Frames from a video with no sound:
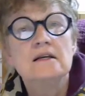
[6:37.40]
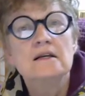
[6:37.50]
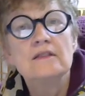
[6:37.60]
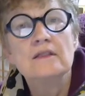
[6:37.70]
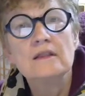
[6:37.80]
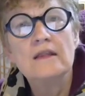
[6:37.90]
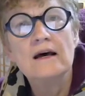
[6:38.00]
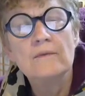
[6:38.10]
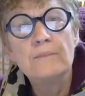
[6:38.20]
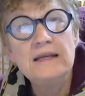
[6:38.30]
the
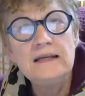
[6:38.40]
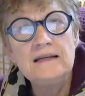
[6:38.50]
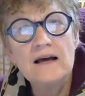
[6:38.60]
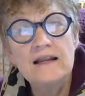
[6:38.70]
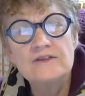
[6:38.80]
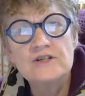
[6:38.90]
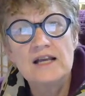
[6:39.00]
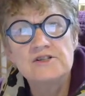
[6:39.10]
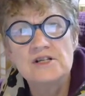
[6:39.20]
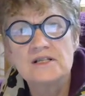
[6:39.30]
PD.education
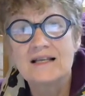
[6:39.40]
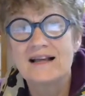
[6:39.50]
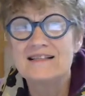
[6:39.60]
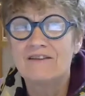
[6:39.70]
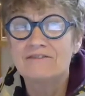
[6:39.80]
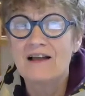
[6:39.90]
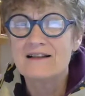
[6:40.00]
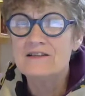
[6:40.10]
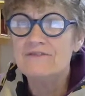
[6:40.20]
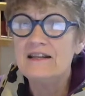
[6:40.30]
sites have lots of
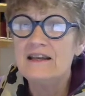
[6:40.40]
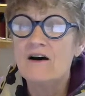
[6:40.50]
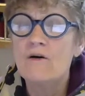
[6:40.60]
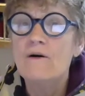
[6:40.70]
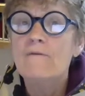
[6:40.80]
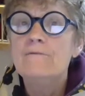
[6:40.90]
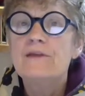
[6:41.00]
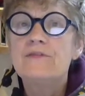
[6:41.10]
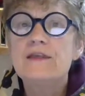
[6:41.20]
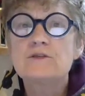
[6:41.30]
video,
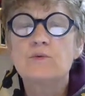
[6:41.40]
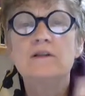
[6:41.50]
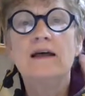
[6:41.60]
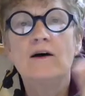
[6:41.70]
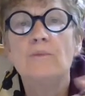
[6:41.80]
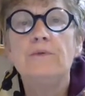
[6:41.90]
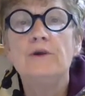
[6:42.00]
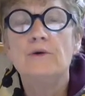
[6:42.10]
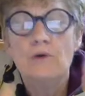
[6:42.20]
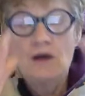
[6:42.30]
this will help you
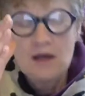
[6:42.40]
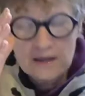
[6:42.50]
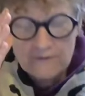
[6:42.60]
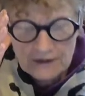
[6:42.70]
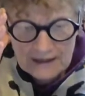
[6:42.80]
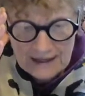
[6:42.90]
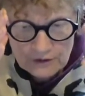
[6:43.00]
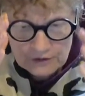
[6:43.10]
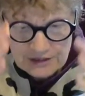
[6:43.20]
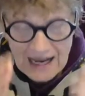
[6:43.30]
get your
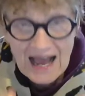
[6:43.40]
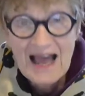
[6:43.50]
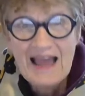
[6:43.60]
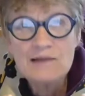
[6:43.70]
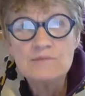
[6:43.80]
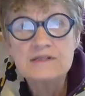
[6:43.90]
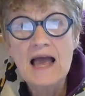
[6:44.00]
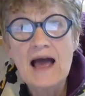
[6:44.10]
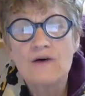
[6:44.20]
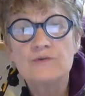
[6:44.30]
time
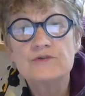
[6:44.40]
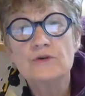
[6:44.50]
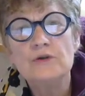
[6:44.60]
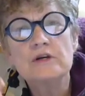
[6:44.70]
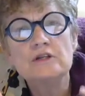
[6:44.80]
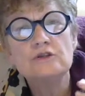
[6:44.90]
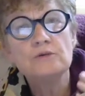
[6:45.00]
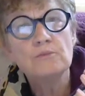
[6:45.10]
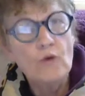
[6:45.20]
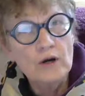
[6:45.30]
down so you can do
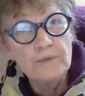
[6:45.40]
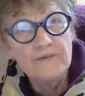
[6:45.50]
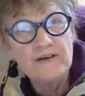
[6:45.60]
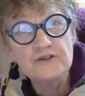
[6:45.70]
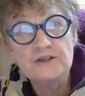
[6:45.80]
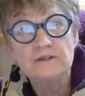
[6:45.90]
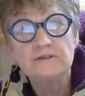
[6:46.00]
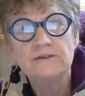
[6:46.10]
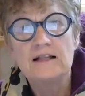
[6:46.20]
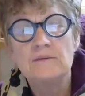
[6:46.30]
more professional
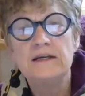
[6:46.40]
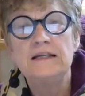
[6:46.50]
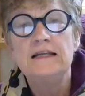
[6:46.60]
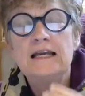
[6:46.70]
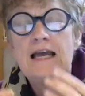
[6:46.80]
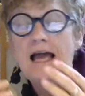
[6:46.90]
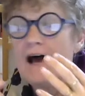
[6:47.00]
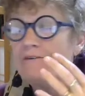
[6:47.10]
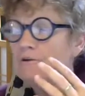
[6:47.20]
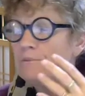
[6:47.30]
development, have it
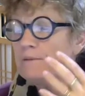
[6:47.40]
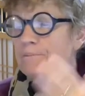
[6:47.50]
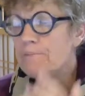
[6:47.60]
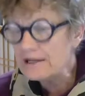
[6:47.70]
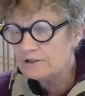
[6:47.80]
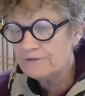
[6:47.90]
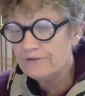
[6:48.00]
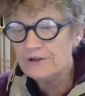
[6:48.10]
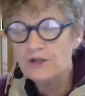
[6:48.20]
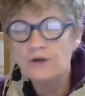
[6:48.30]
be better for
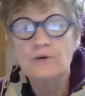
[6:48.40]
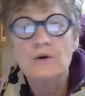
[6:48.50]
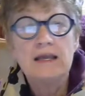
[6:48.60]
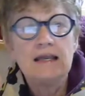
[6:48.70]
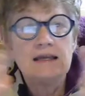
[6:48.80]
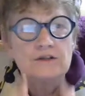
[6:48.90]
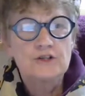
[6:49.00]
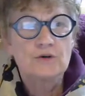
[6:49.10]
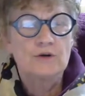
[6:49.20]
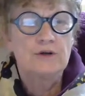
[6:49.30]
you in a
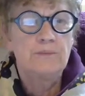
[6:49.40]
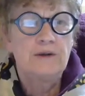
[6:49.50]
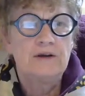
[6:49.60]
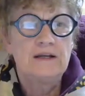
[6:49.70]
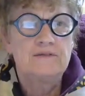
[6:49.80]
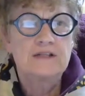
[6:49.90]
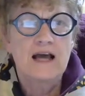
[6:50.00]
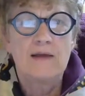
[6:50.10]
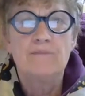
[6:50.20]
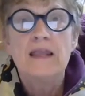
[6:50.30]
shorter period of time.
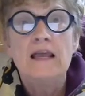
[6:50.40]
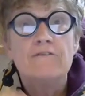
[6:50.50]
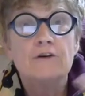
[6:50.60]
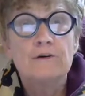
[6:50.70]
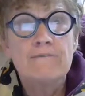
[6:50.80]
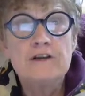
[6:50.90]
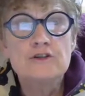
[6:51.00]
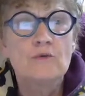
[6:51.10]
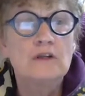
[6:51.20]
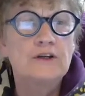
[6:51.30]
If you're a visual
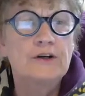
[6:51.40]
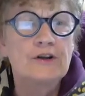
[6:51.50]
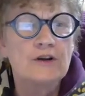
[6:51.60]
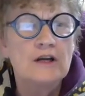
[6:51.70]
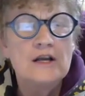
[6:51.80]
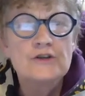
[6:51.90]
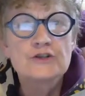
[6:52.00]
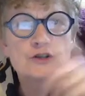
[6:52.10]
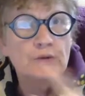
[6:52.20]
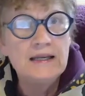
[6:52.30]
learner,
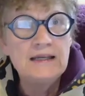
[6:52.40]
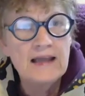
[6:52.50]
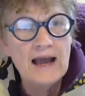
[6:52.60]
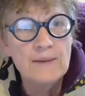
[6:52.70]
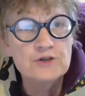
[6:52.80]
screen capture the